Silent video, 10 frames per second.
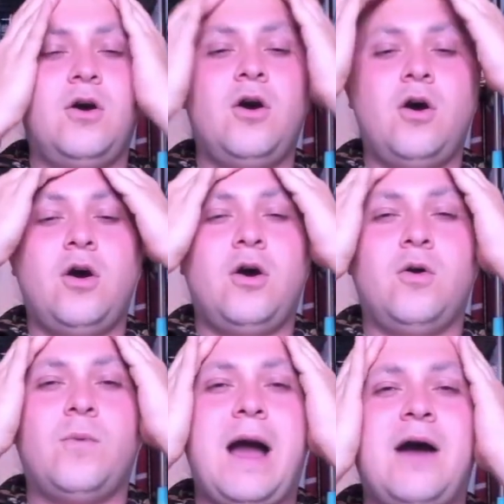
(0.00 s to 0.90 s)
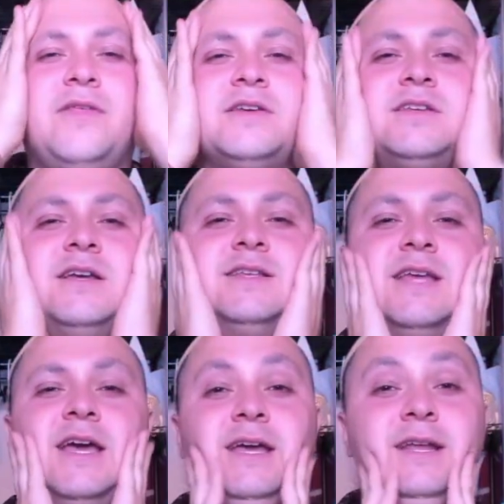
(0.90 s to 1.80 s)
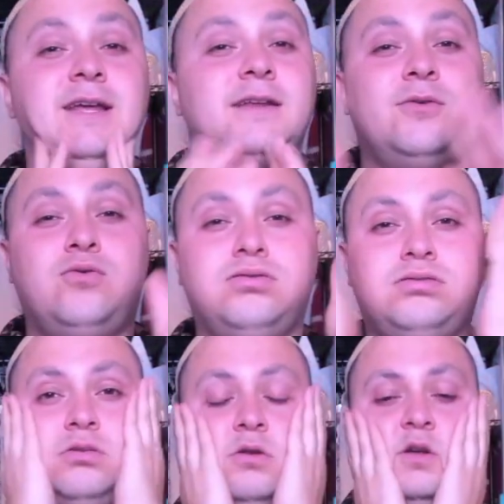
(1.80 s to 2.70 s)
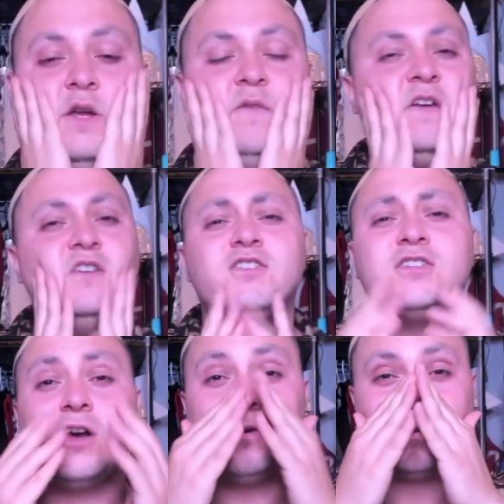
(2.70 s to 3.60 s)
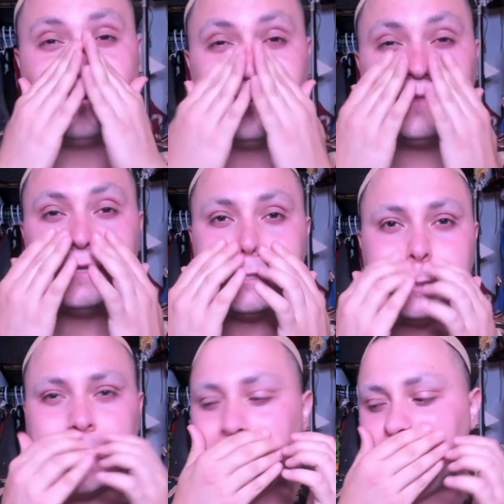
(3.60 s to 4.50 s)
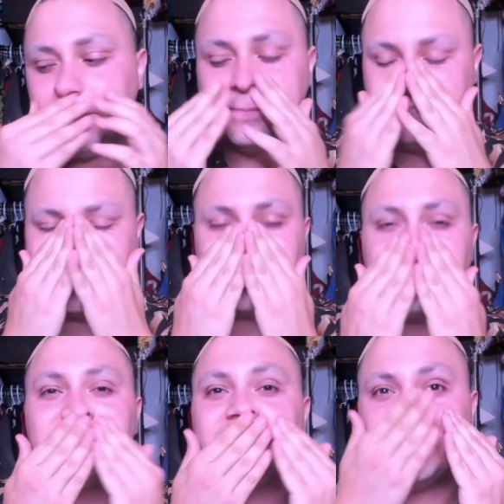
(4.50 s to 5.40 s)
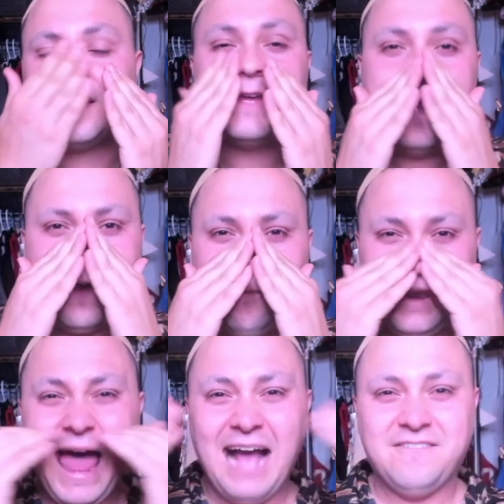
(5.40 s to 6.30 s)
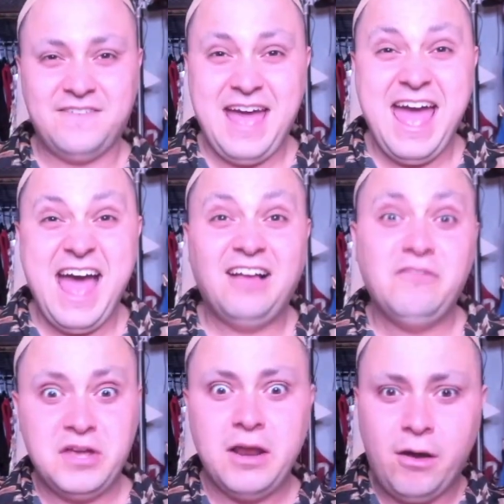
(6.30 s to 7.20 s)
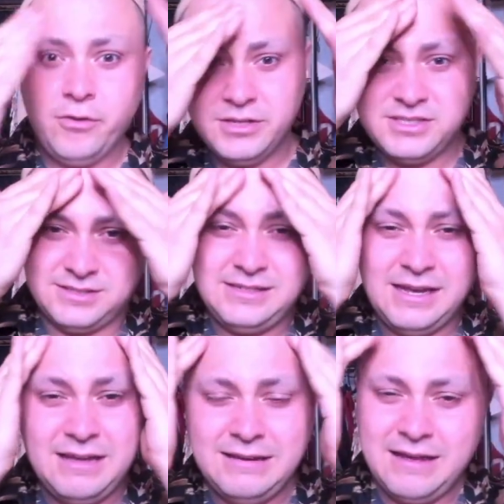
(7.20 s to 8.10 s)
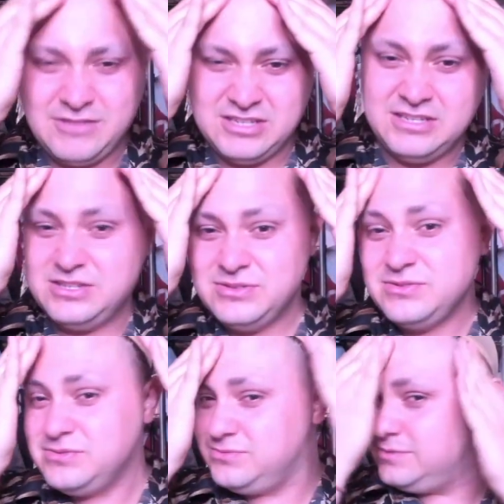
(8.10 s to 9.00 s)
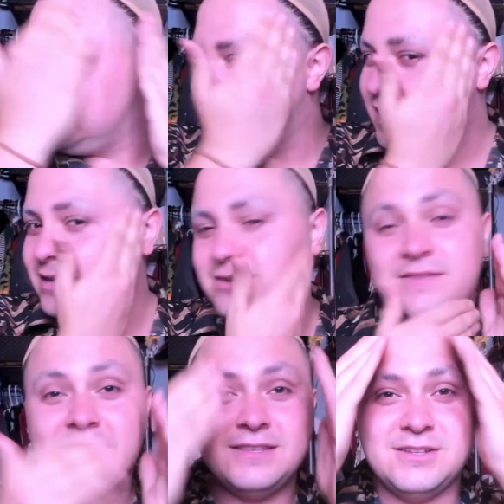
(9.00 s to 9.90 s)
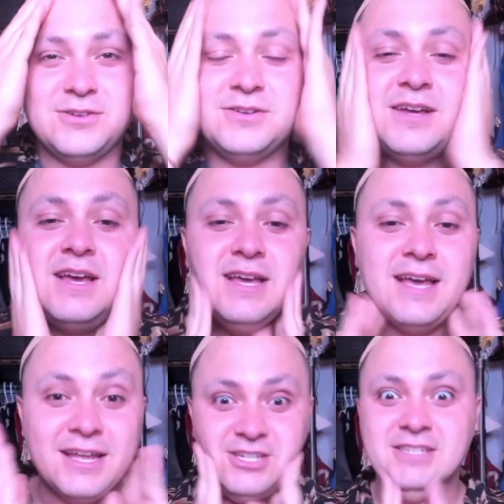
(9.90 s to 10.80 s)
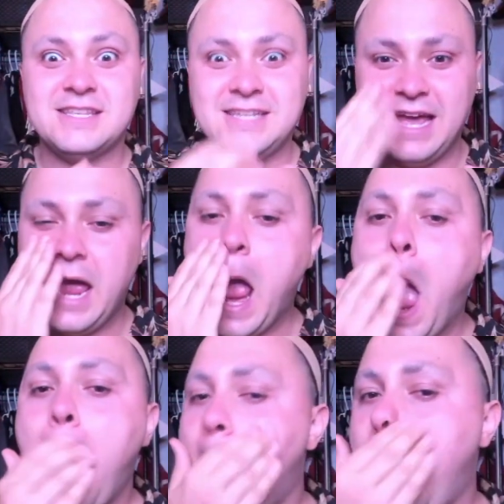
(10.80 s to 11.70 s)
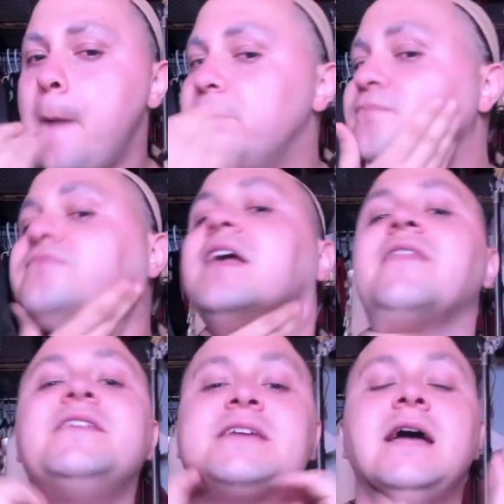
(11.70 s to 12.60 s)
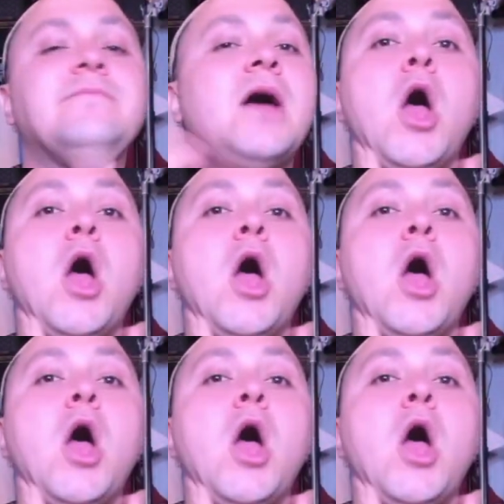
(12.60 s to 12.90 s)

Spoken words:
Oh wow, this is kicking in. It feels so good on the skin. It's like black velvet on a sunny afternoon. I don't know if that's the day. It's just the day. And the time.